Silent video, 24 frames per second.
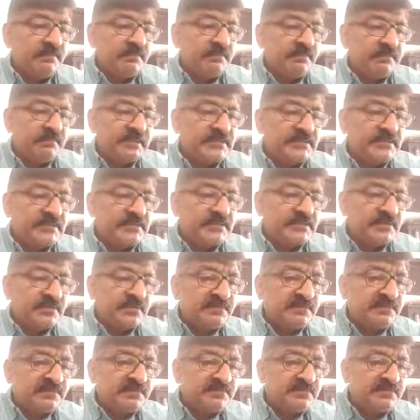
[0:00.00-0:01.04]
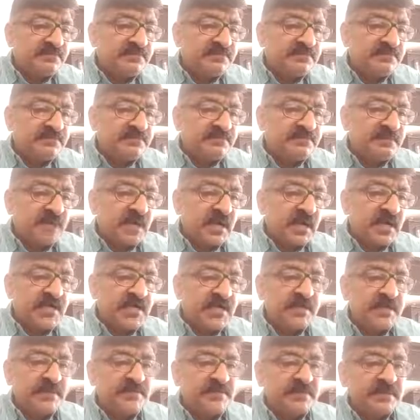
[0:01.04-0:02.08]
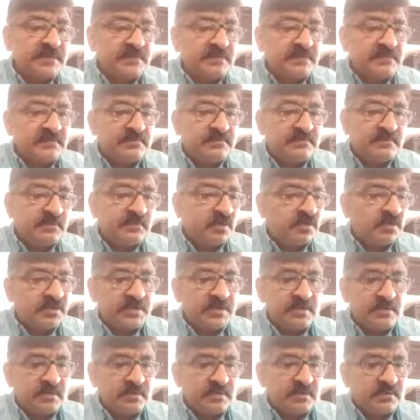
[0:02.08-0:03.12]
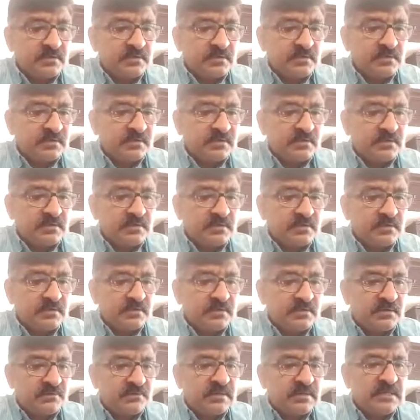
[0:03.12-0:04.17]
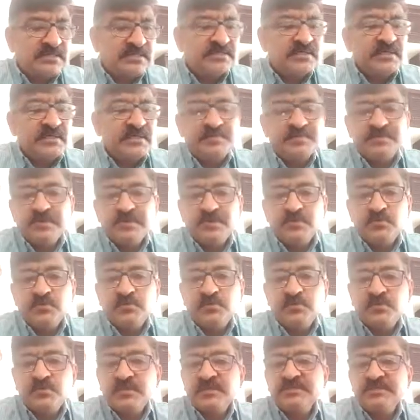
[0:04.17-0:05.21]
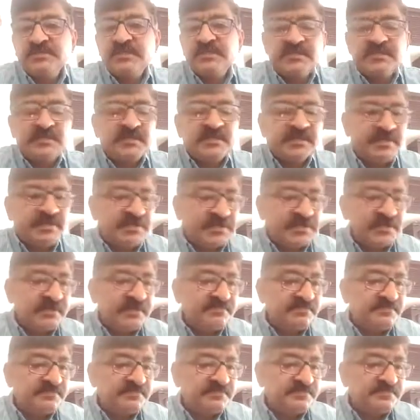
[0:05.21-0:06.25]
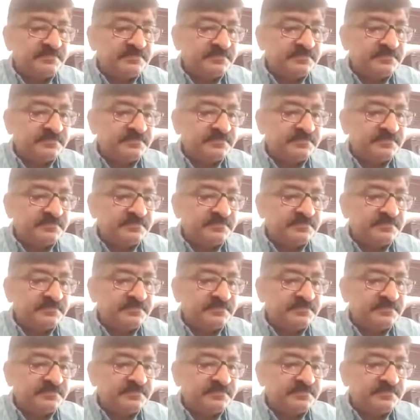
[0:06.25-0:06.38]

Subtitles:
Presence of unerupted or partially erupted tooth you can see in the radiograph,